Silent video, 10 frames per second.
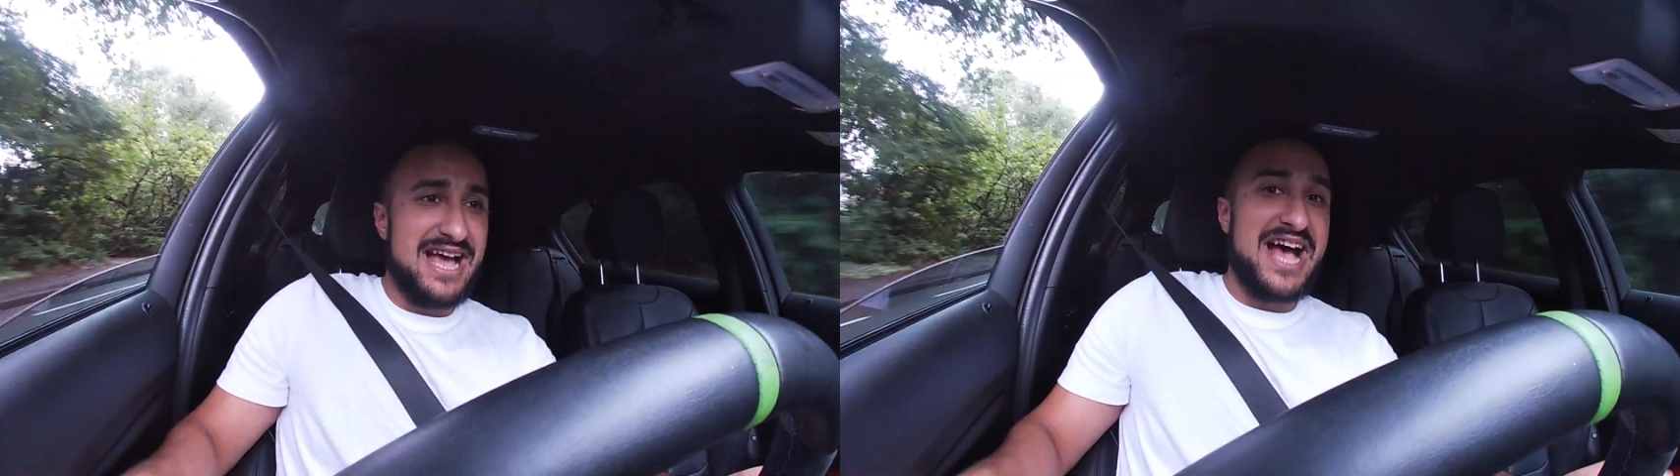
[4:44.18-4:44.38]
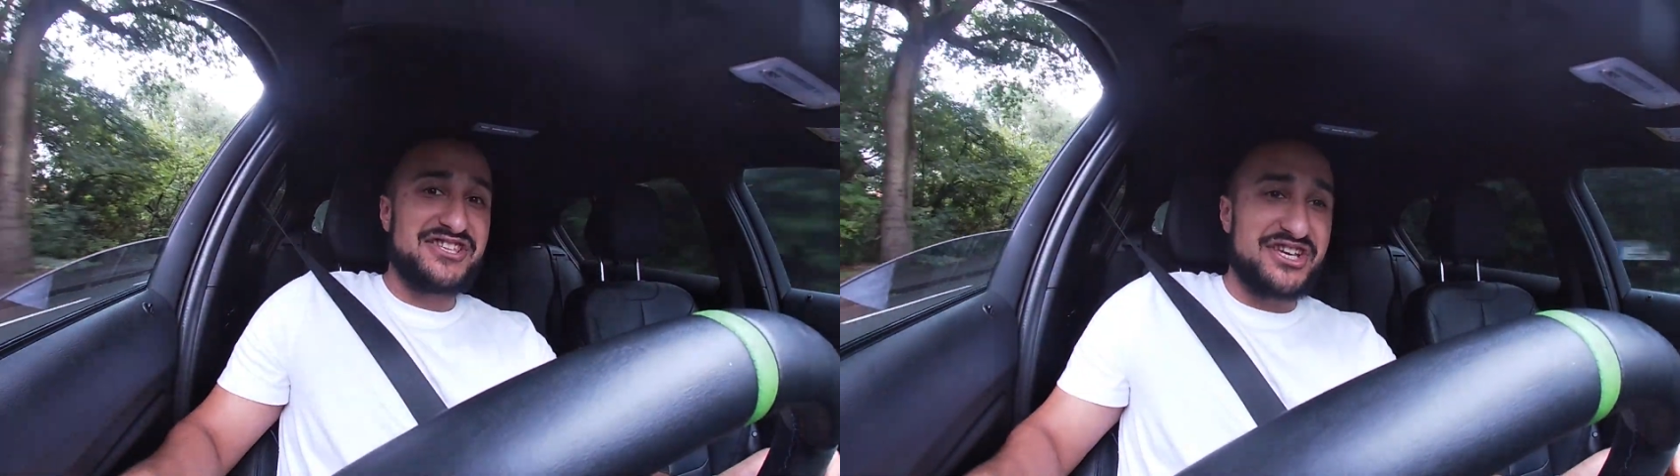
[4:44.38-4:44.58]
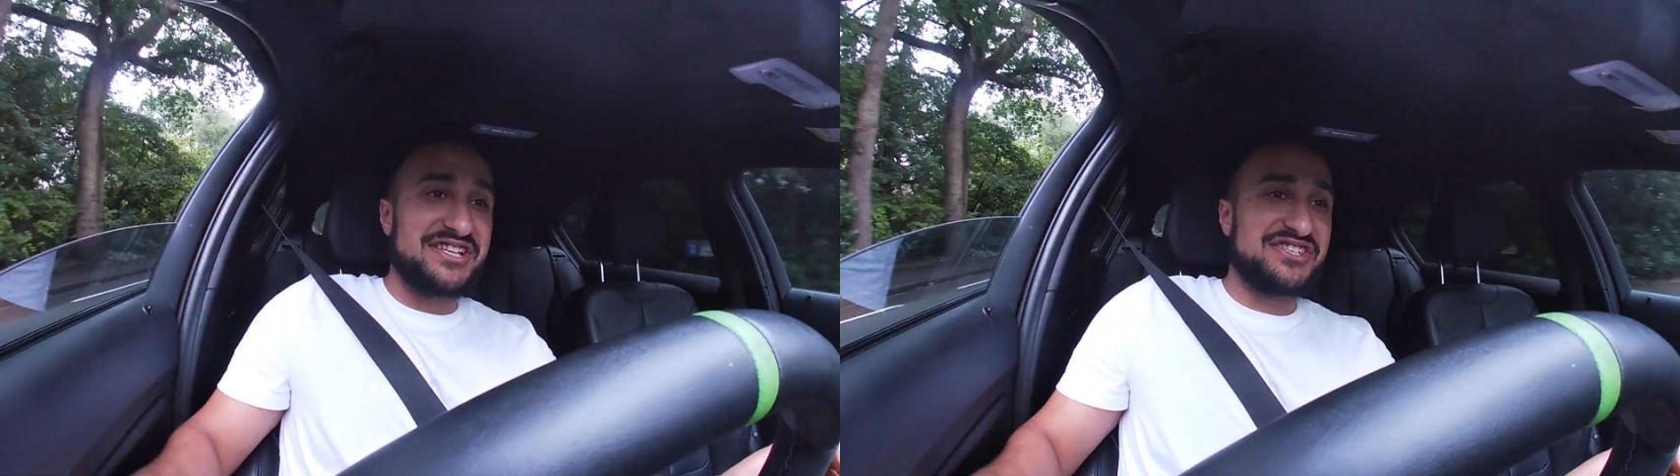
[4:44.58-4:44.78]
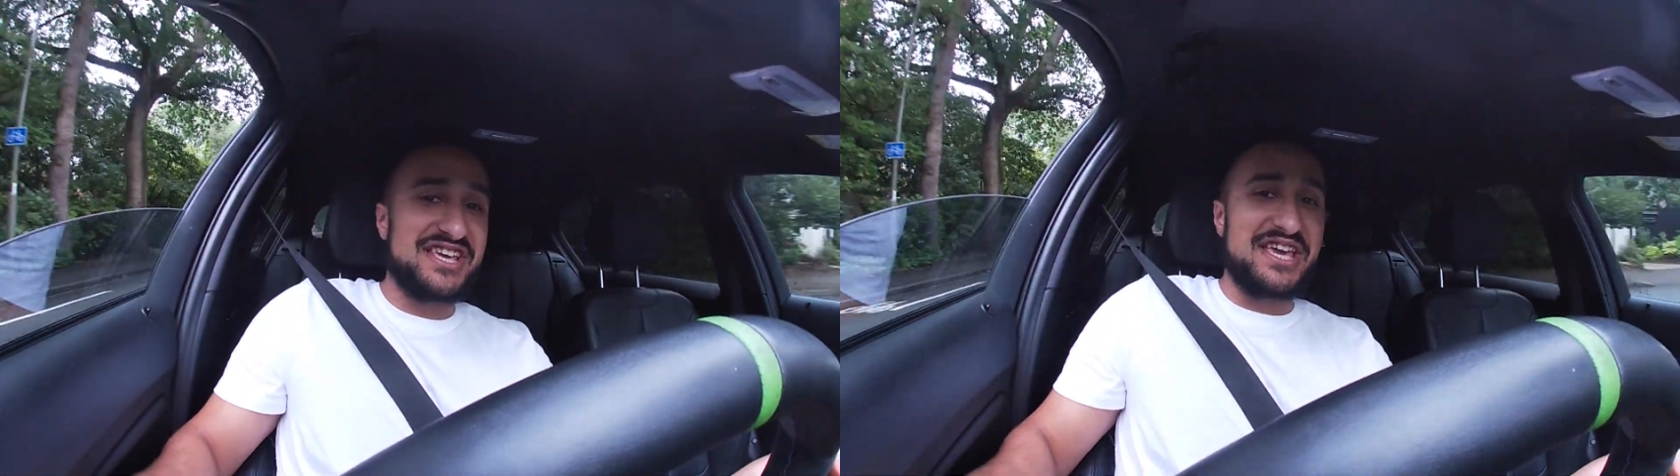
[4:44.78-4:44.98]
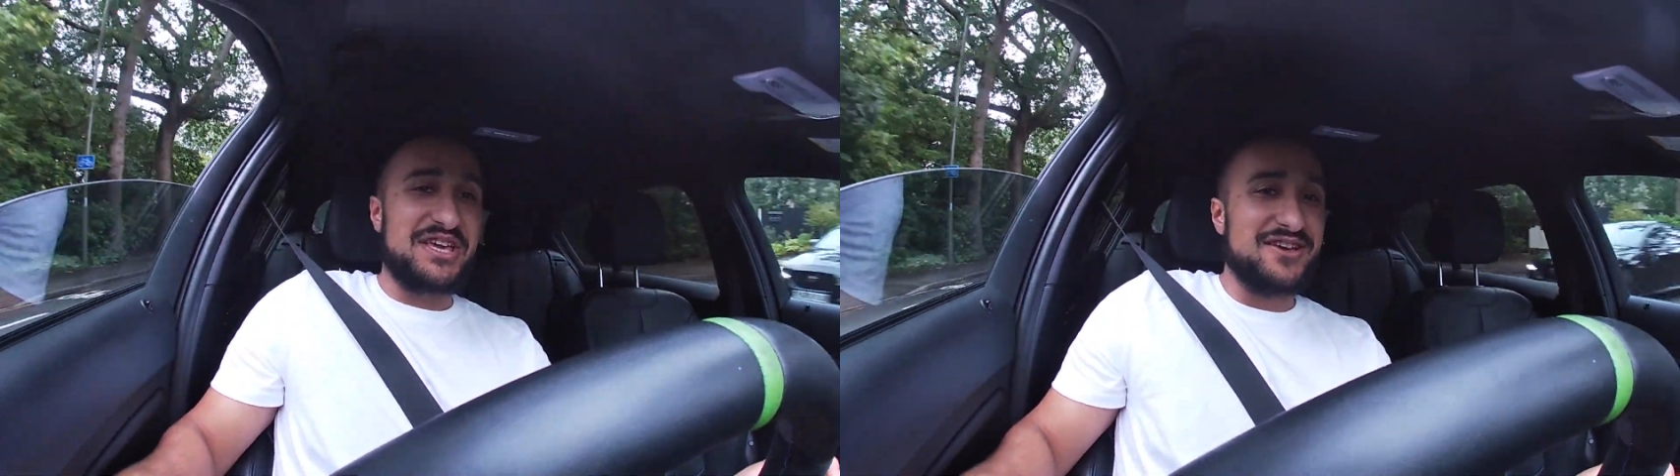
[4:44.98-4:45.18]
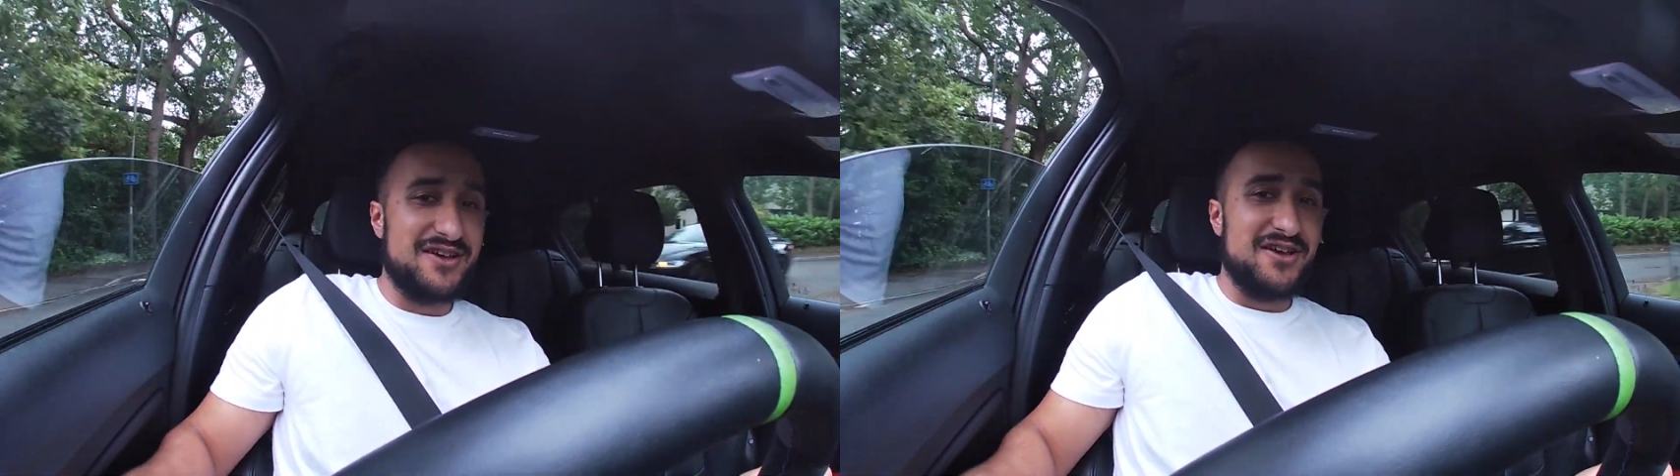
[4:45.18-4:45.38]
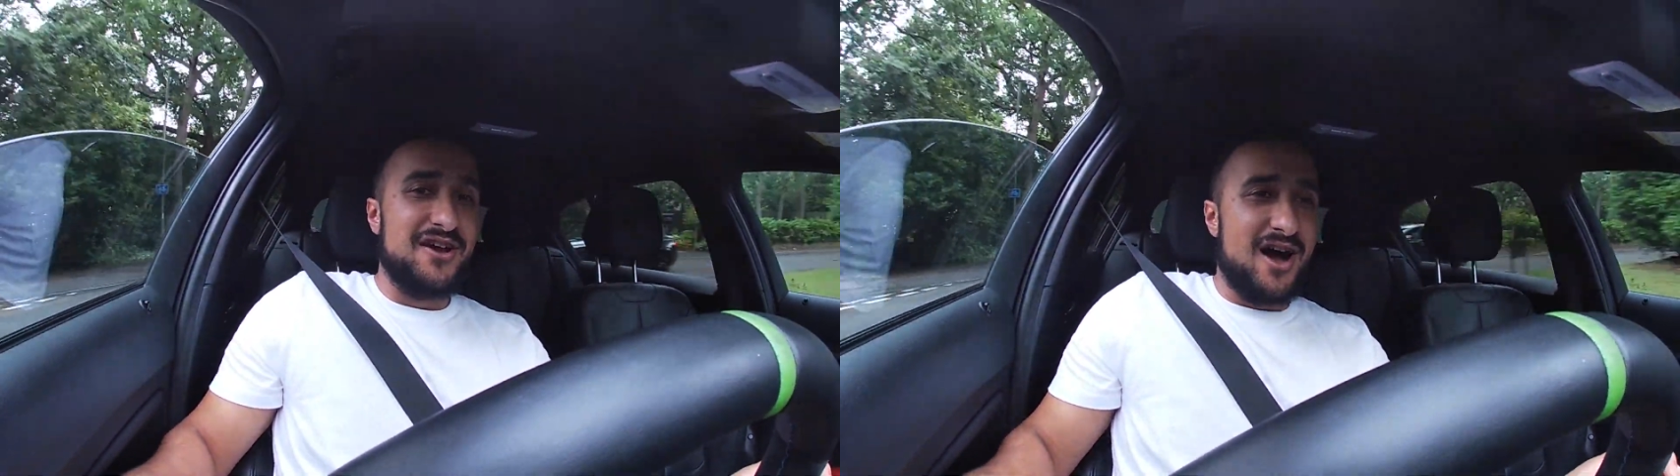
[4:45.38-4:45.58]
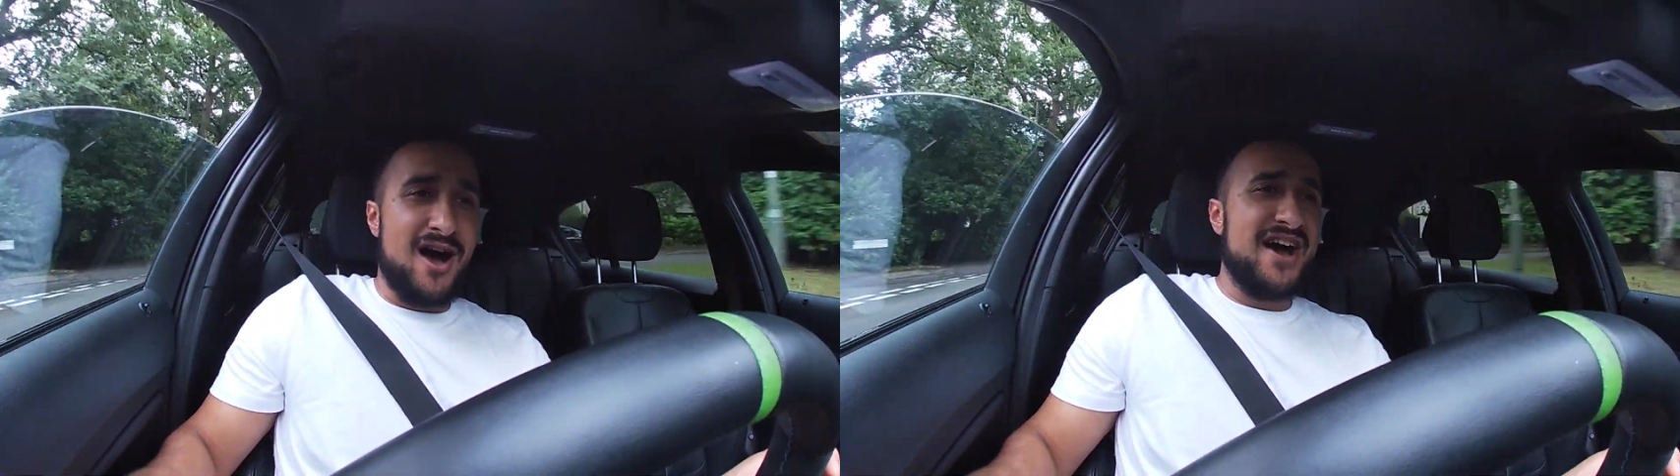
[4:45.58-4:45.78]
As you can see, I